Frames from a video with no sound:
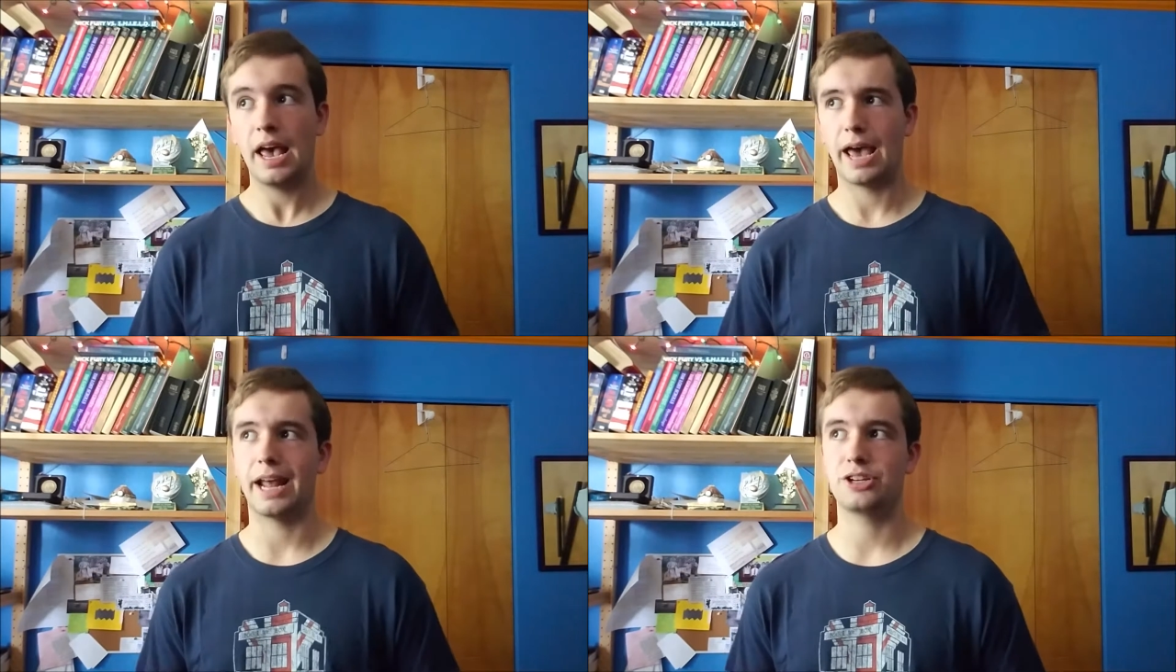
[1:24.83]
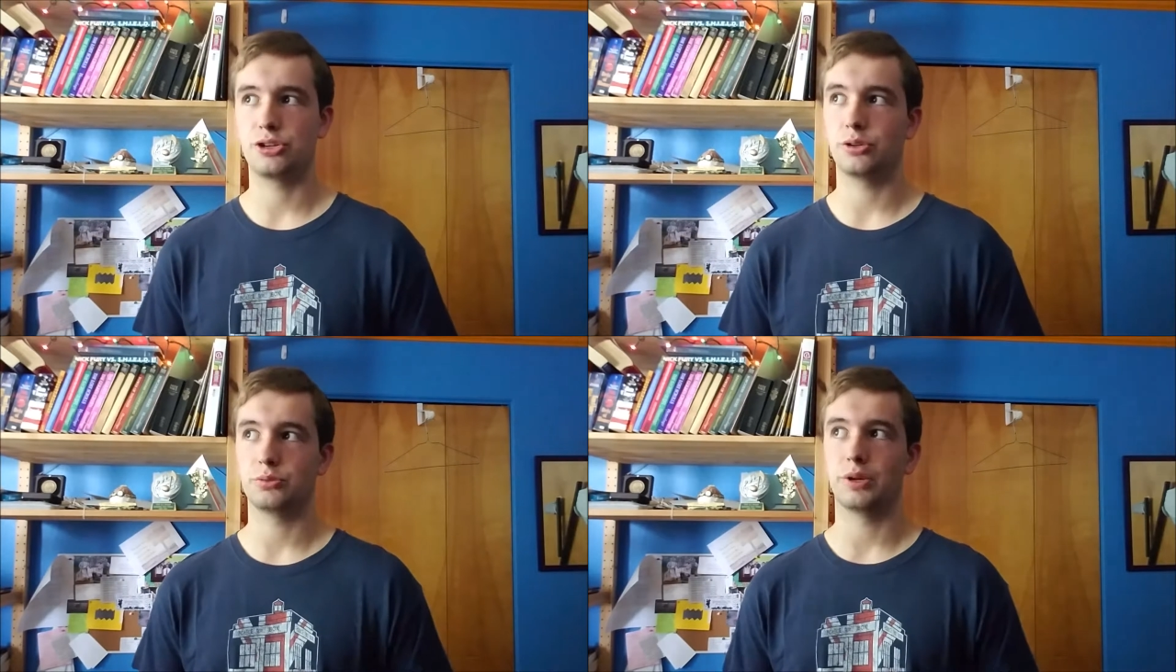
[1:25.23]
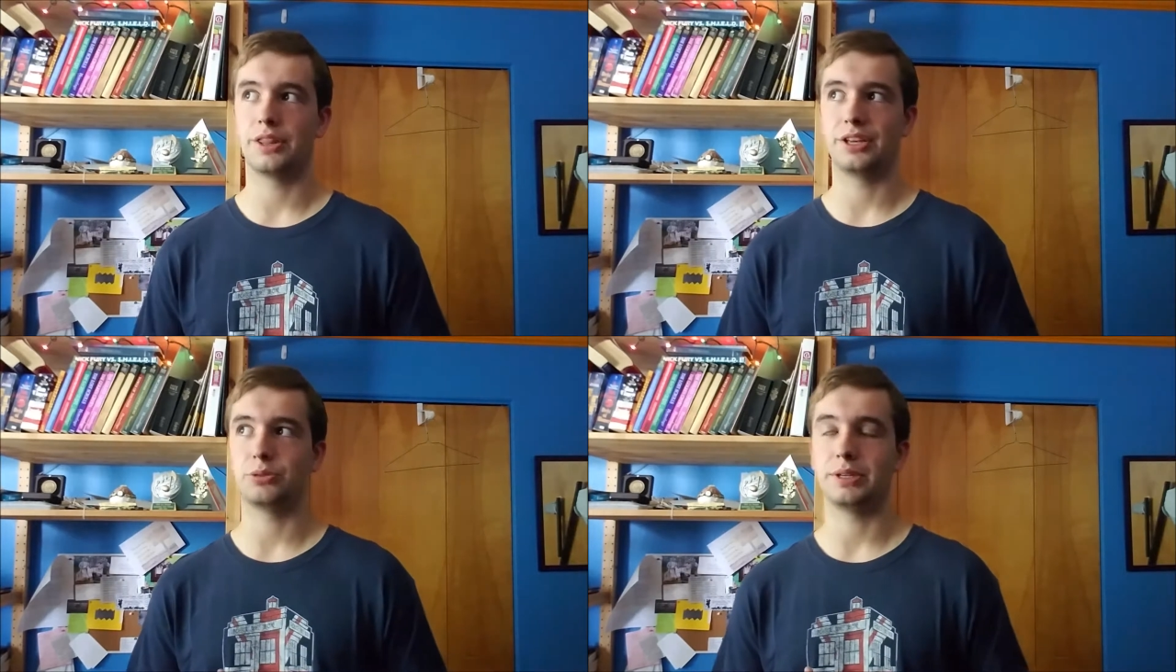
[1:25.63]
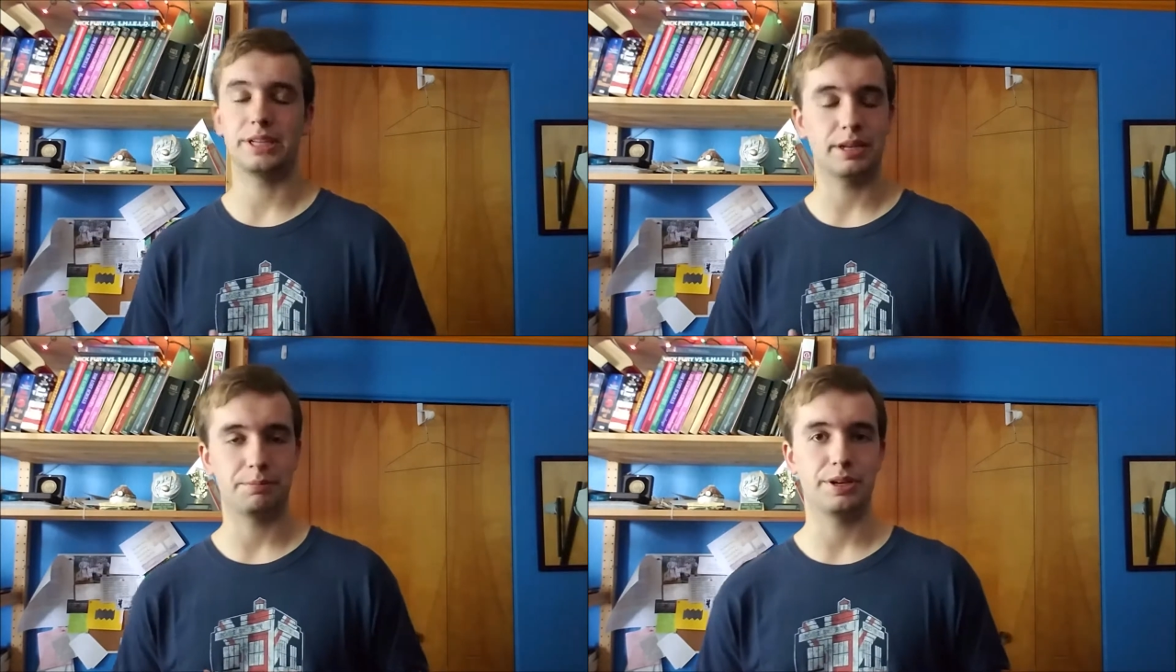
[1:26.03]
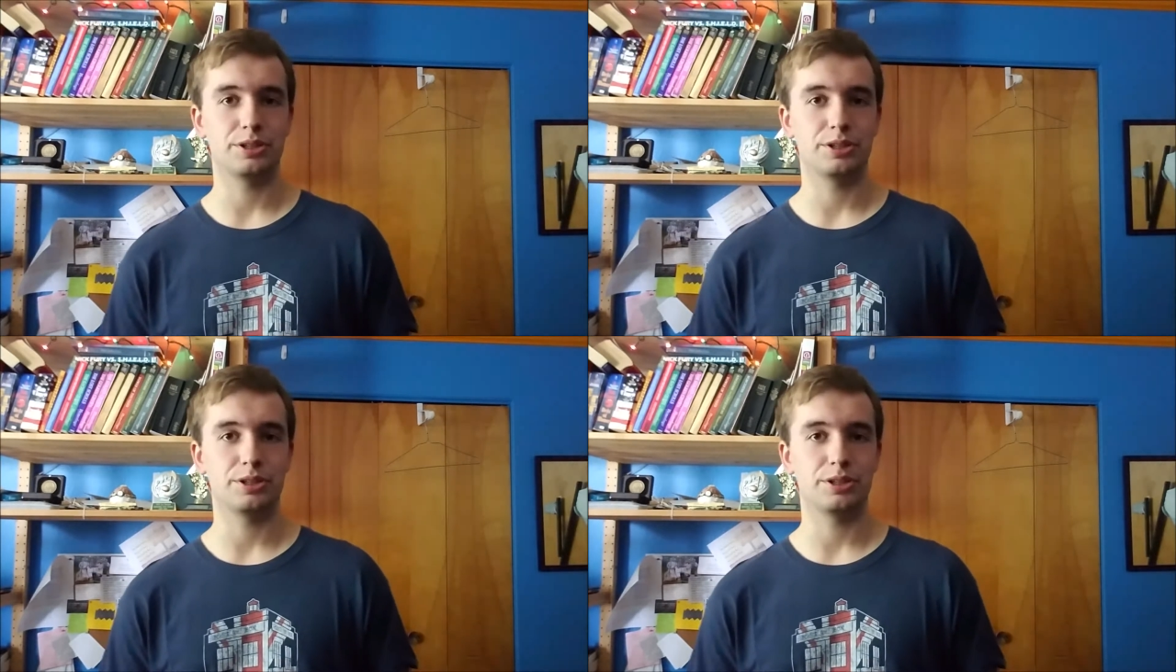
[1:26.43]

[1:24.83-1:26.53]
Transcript: And actually, that was one of the things we did up there.